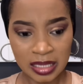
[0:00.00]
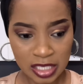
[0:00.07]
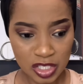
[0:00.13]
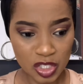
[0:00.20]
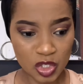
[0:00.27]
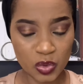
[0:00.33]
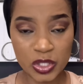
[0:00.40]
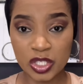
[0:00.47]
The
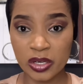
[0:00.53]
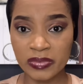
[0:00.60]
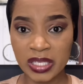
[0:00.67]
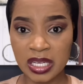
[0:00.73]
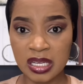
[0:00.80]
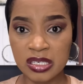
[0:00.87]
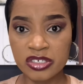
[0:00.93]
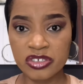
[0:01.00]
situation of
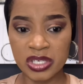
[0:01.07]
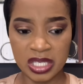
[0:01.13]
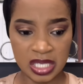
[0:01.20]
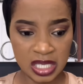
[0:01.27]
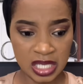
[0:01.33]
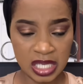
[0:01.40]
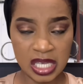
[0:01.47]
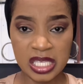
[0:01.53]
the country,
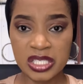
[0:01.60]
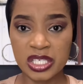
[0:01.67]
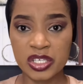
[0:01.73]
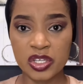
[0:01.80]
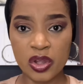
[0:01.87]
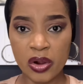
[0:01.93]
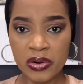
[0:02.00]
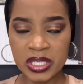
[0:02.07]

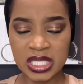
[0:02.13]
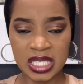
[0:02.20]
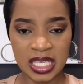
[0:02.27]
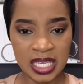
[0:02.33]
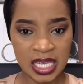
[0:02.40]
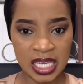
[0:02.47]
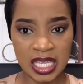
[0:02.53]
insecurity,